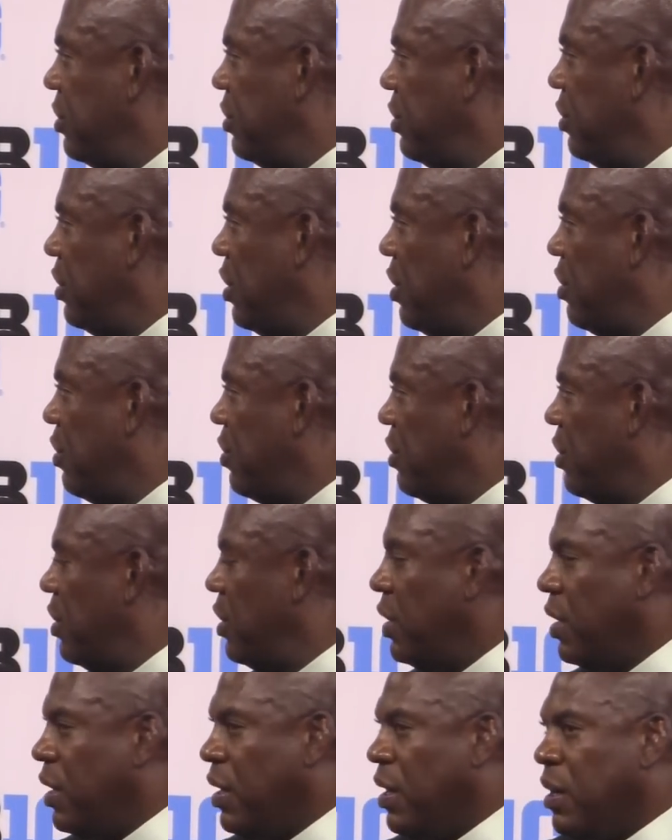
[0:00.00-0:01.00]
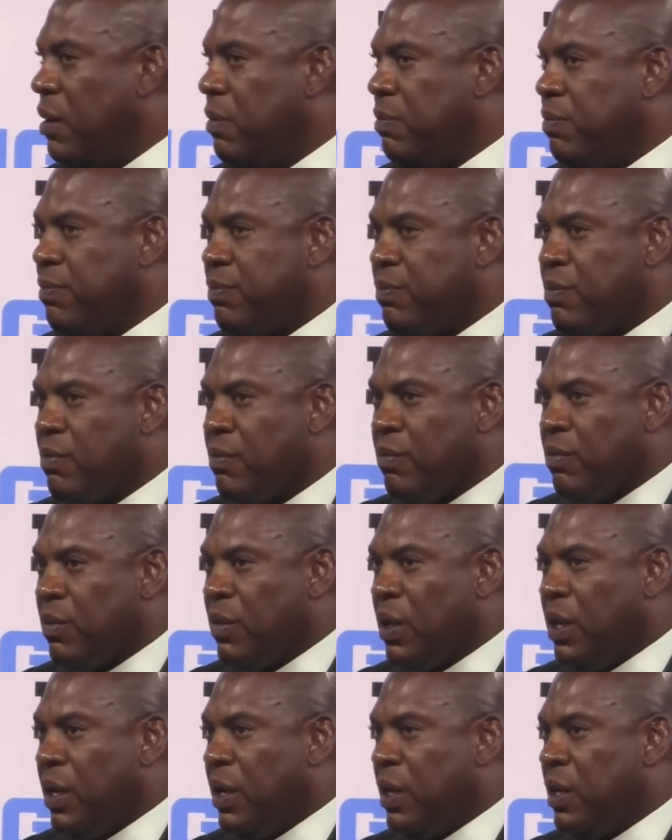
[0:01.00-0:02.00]
you know, um,
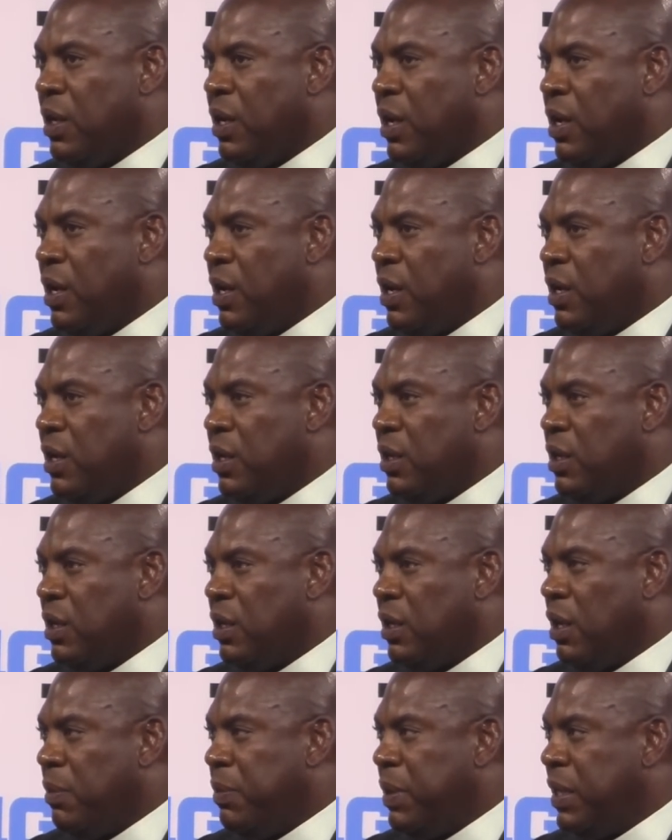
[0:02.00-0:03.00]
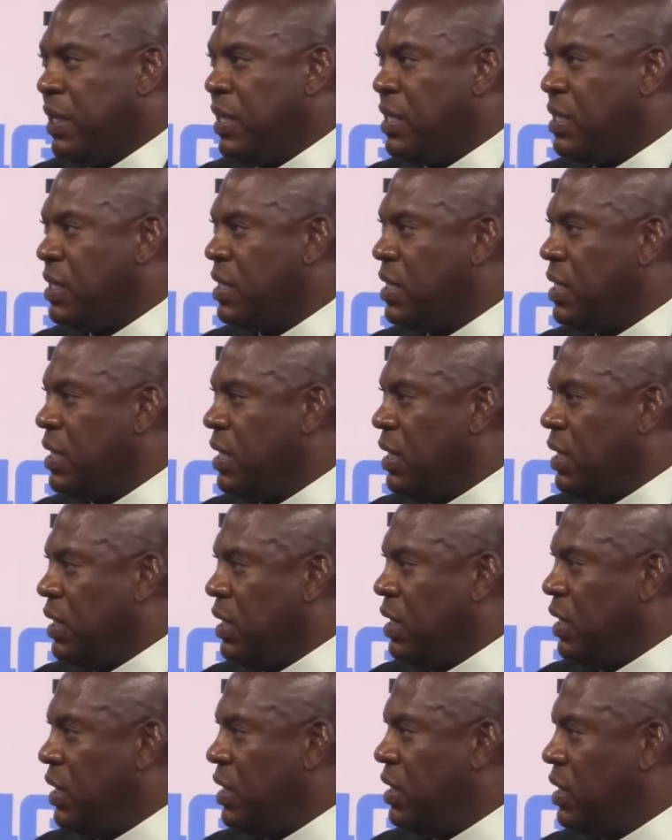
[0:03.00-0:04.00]
and uh, I mean he's
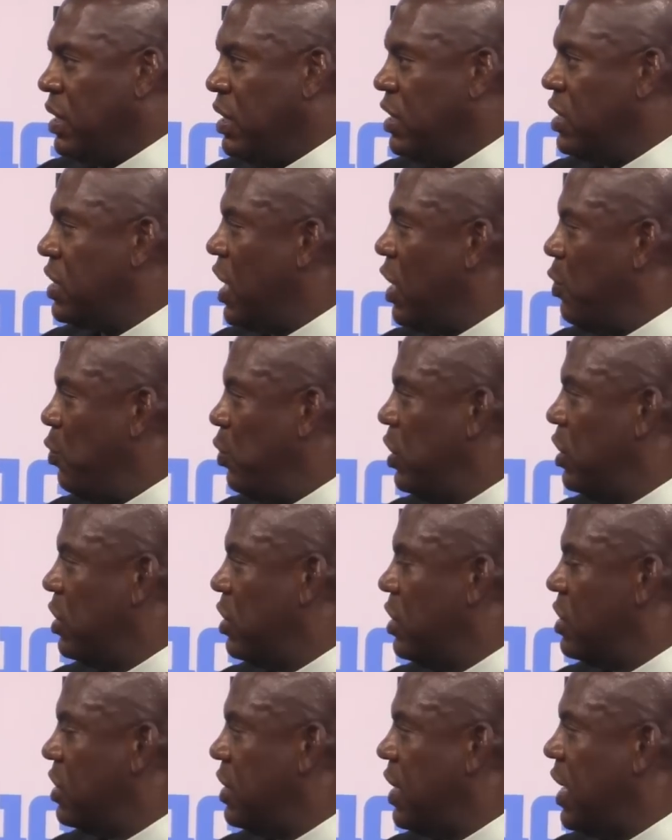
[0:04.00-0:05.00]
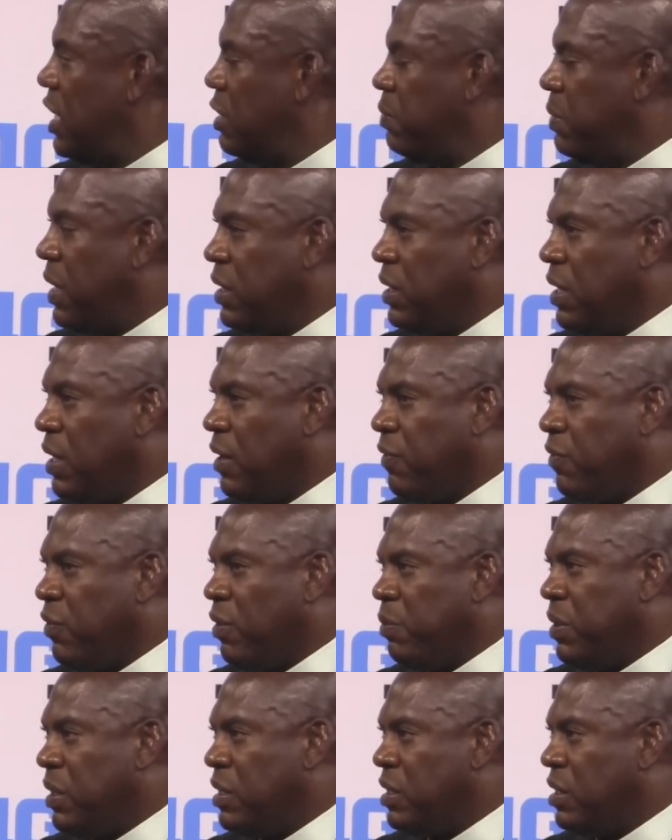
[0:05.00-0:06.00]
he's he's got really good size, but I think
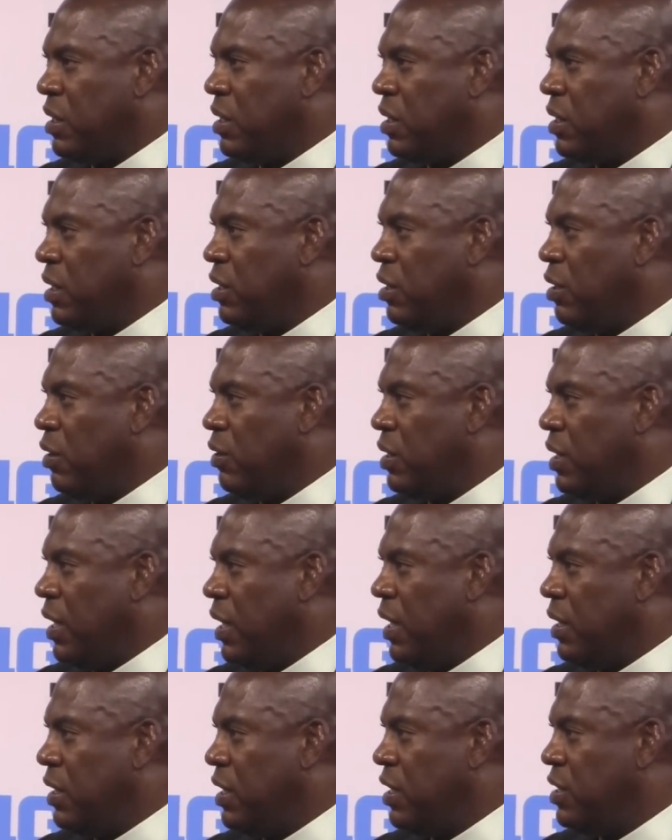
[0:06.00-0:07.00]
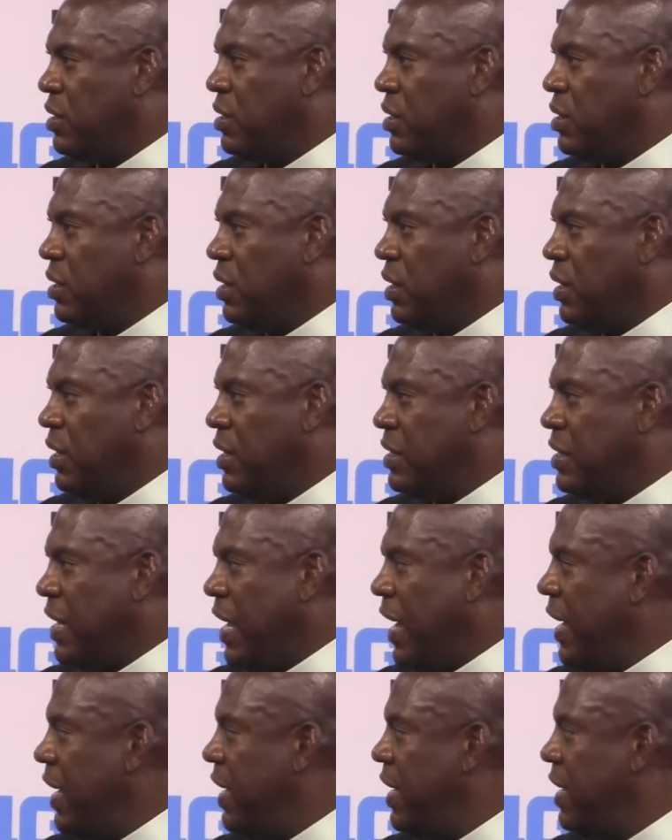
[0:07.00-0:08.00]
from his you know his his
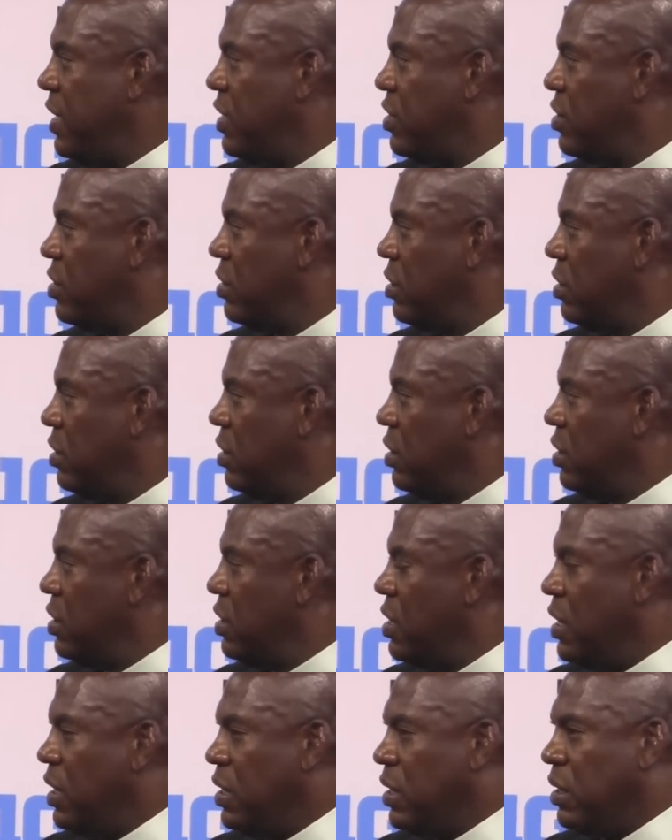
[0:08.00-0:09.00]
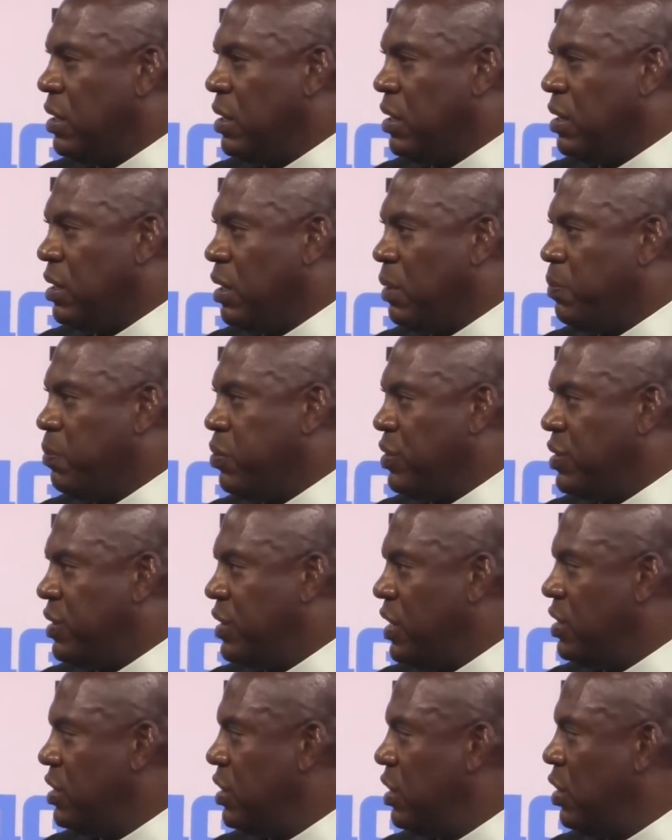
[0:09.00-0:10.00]
age and the
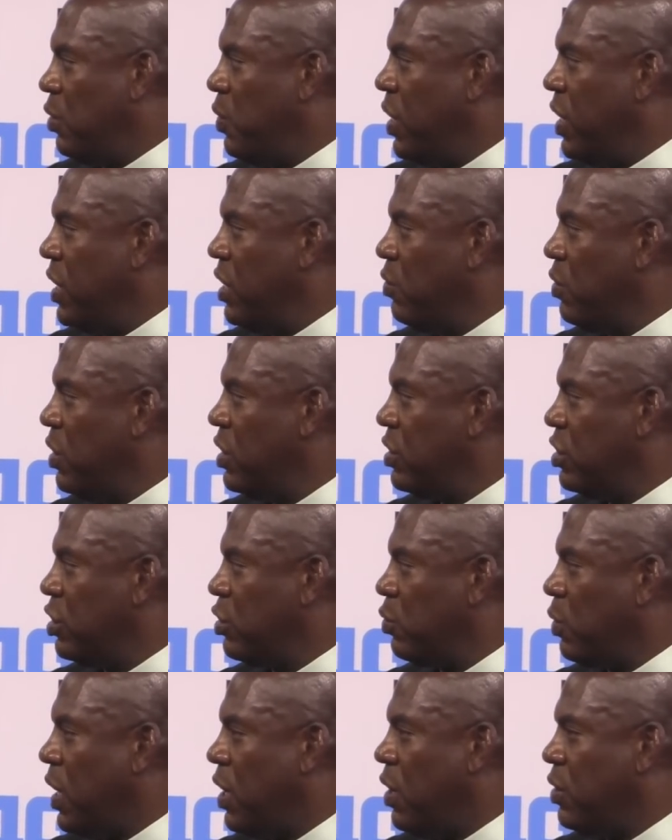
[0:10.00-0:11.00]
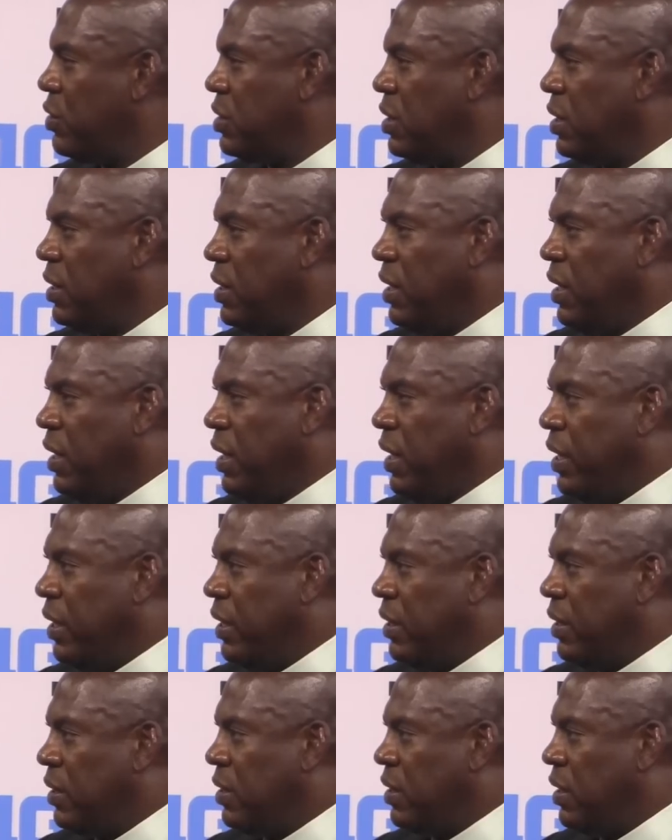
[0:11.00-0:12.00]
precision, the way he runs his routes,
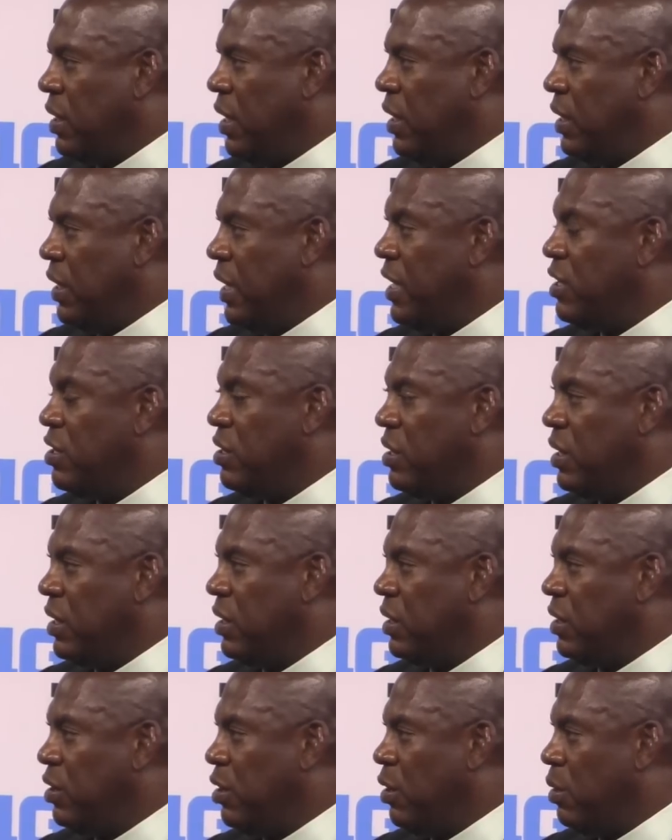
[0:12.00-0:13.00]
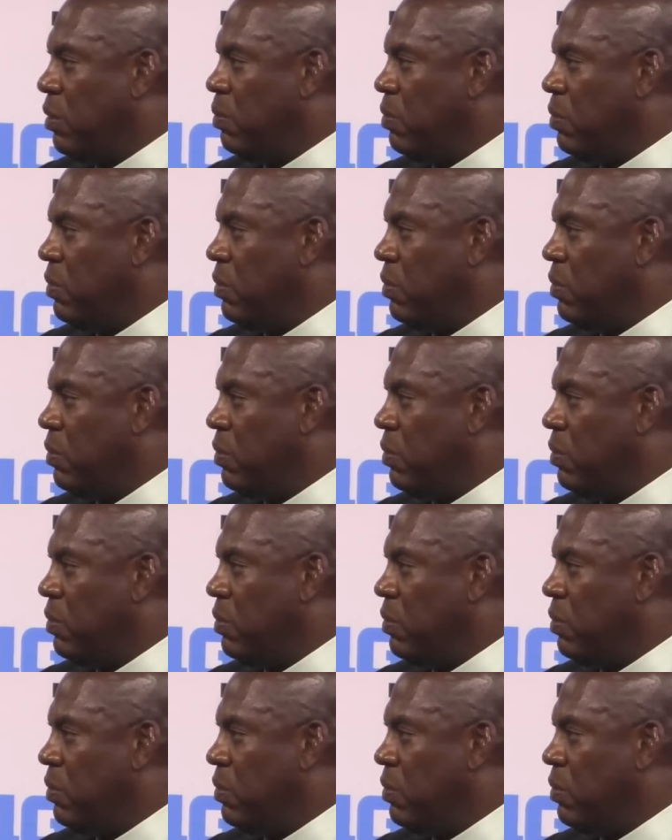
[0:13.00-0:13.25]
and and they and you know